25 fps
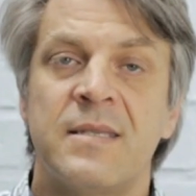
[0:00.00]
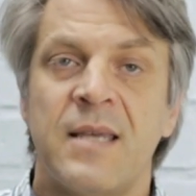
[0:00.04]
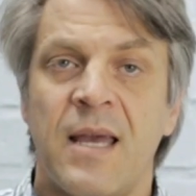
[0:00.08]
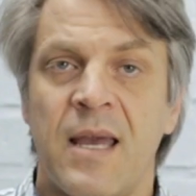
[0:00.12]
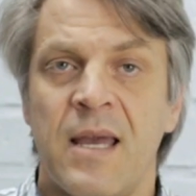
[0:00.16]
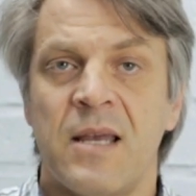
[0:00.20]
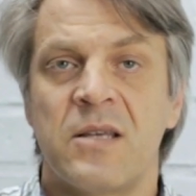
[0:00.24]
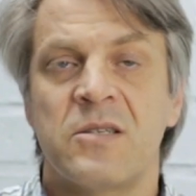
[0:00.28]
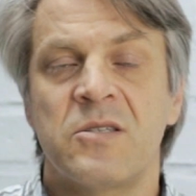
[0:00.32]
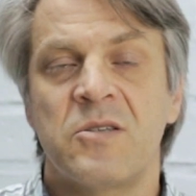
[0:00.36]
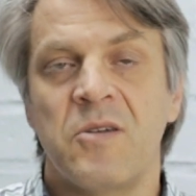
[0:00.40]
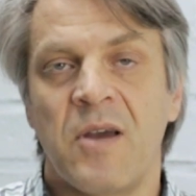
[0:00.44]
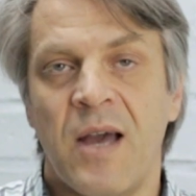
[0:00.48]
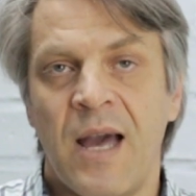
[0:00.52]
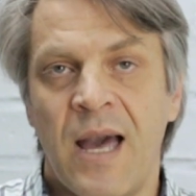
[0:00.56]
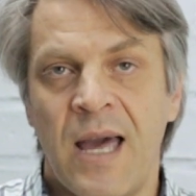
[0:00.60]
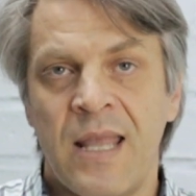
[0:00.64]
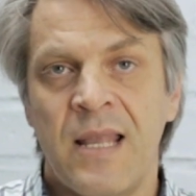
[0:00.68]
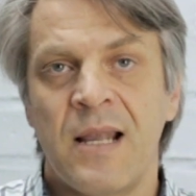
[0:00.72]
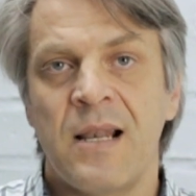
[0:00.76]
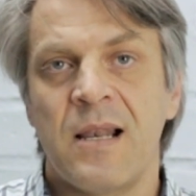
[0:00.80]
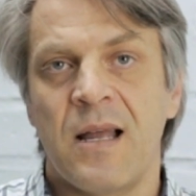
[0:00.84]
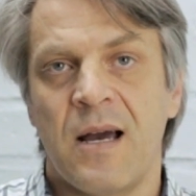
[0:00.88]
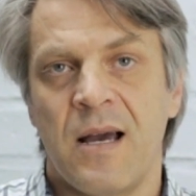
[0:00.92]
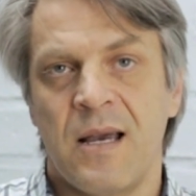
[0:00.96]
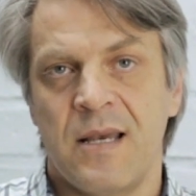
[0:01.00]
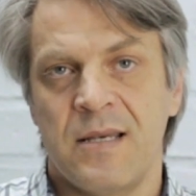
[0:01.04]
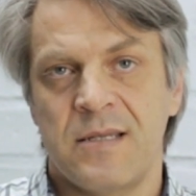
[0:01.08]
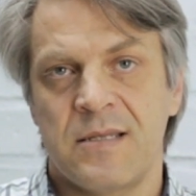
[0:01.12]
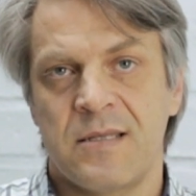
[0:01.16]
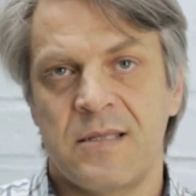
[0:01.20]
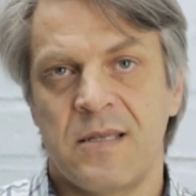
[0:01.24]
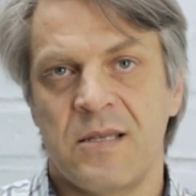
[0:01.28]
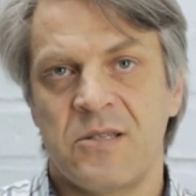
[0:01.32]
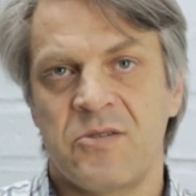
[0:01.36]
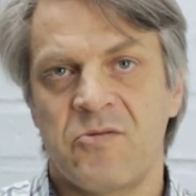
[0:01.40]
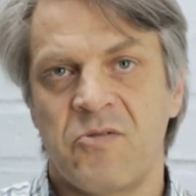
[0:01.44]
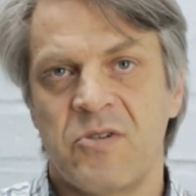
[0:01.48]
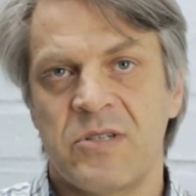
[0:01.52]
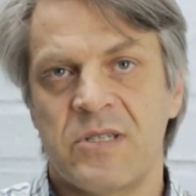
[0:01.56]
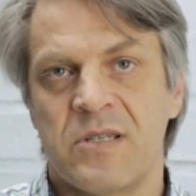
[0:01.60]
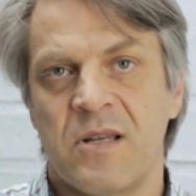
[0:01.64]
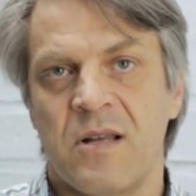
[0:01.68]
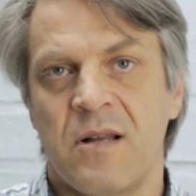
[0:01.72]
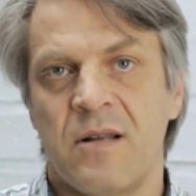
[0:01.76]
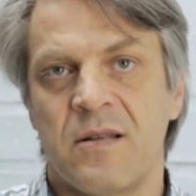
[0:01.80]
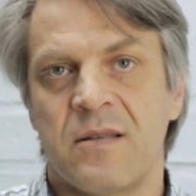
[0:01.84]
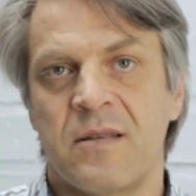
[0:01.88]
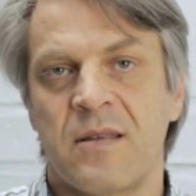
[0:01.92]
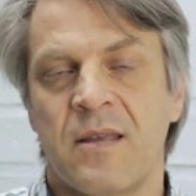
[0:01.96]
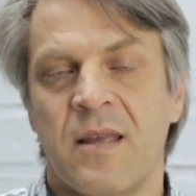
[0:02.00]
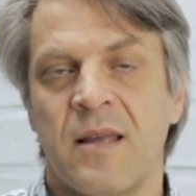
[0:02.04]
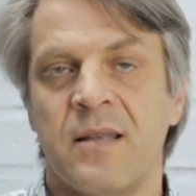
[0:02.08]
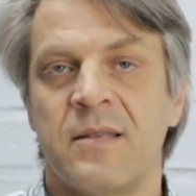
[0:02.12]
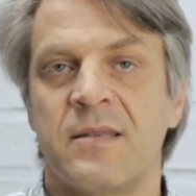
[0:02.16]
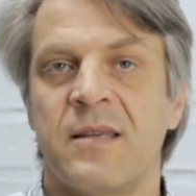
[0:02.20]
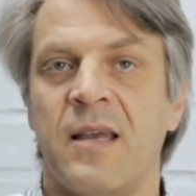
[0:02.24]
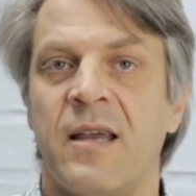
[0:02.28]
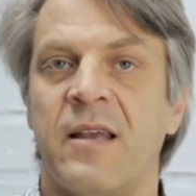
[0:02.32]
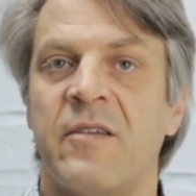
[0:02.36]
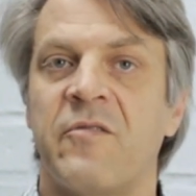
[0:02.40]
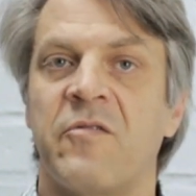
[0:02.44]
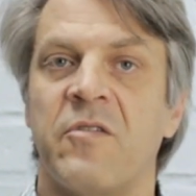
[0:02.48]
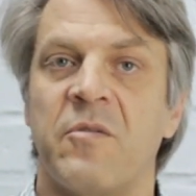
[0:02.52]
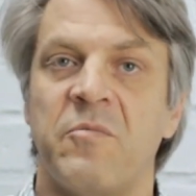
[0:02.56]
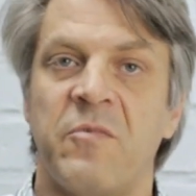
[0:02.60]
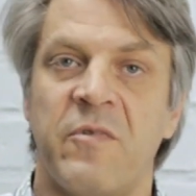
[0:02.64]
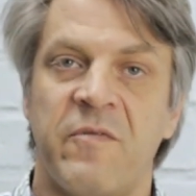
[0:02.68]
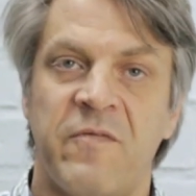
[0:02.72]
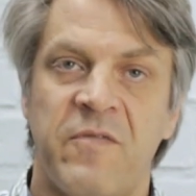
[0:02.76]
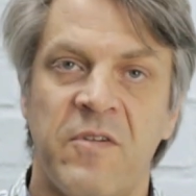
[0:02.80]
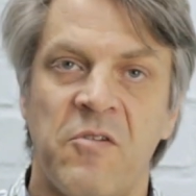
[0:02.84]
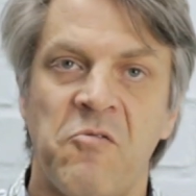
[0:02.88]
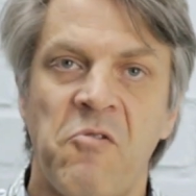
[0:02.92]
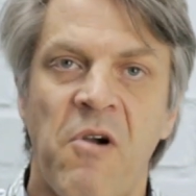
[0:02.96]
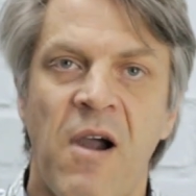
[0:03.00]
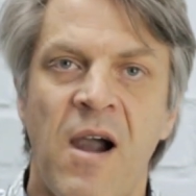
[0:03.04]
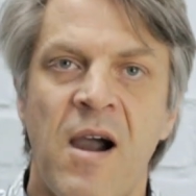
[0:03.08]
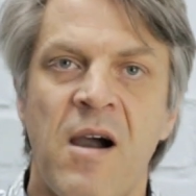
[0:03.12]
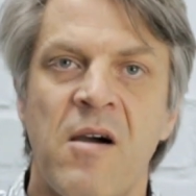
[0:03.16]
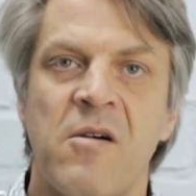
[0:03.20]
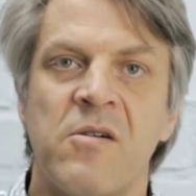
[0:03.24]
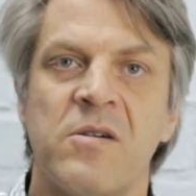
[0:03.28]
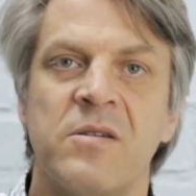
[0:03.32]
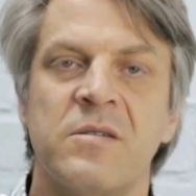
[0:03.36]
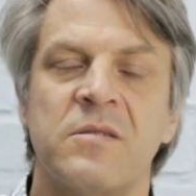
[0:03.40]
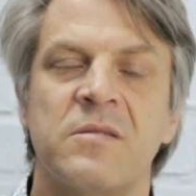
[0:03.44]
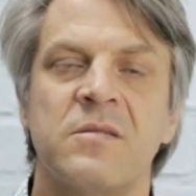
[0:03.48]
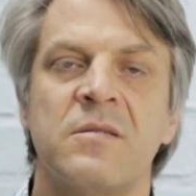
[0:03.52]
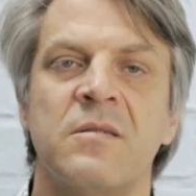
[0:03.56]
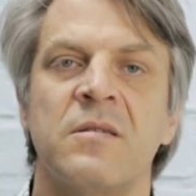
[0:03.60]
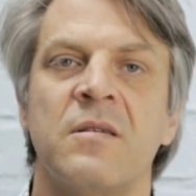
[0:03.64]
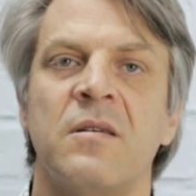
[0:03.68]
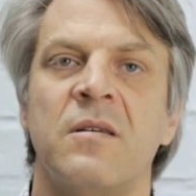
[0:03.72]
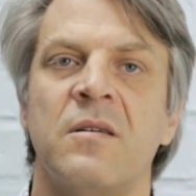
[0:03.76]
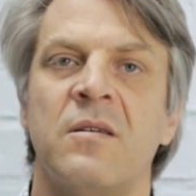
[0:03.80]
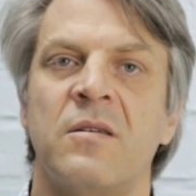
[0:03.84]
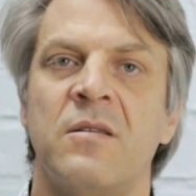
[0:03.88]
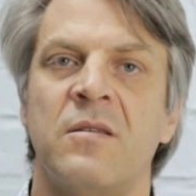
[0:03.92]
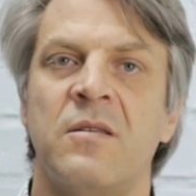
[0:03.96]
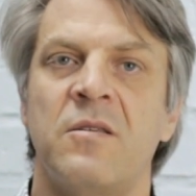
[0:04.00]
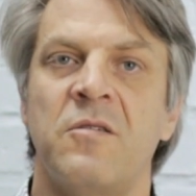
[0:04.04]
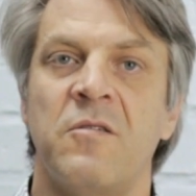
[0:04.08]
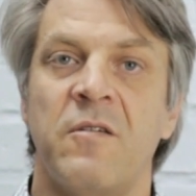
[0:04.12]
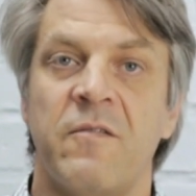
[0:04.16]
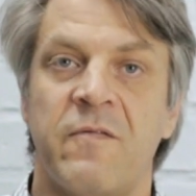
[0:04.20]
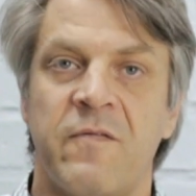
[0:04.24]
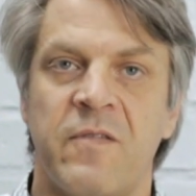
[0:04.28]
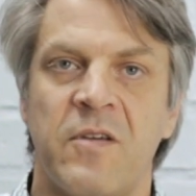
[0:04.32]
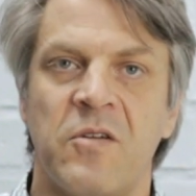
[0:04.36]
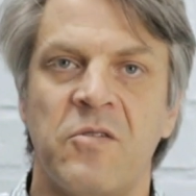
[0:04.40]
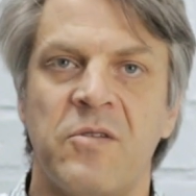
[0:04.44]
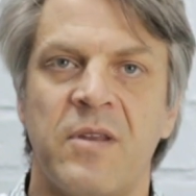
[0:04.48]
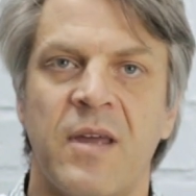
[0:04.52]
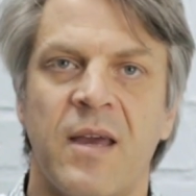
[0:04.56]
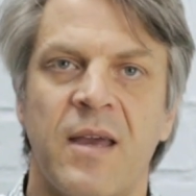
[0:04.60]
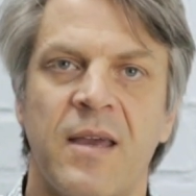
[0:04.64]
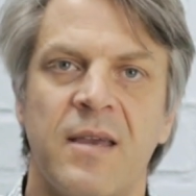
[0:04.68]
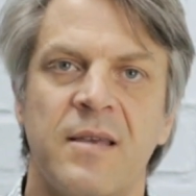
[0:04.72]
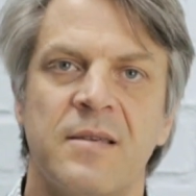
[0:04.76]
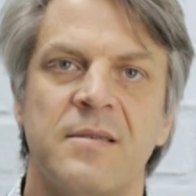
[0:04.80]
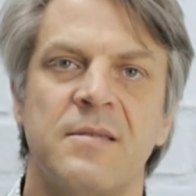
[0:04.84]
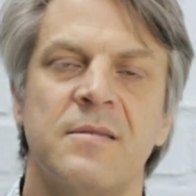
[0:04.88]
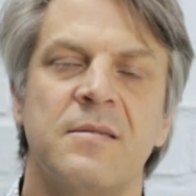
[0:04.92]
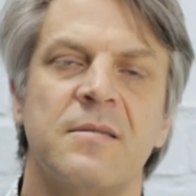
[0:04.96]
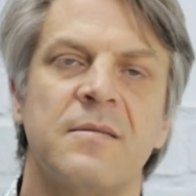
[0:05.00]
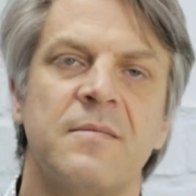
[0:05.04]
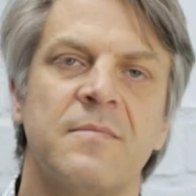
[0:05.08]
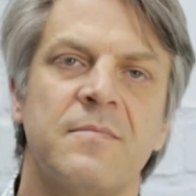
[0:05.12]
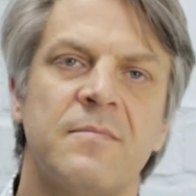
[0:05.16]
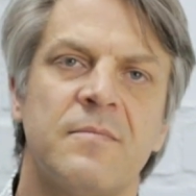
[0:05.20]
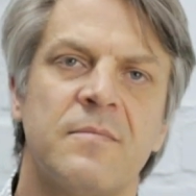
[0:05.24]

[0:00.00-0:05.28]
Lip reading: takes to analyze this result can take from a few hours to a few days.